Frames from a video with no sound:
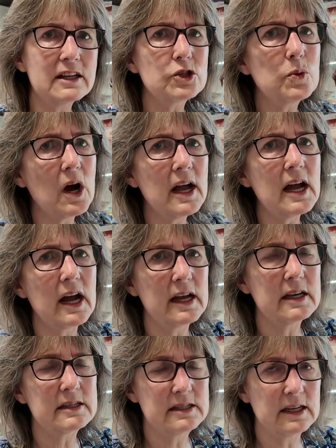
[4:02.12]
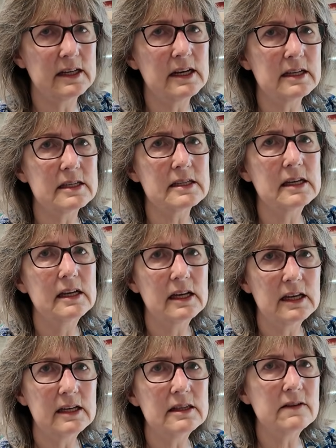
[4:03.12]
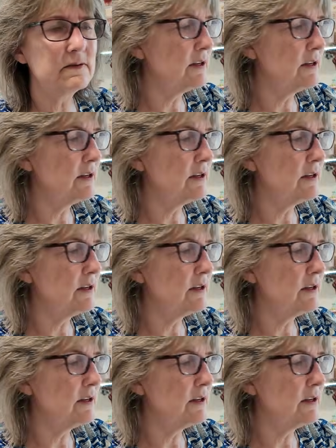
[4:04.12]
that's why I did it in the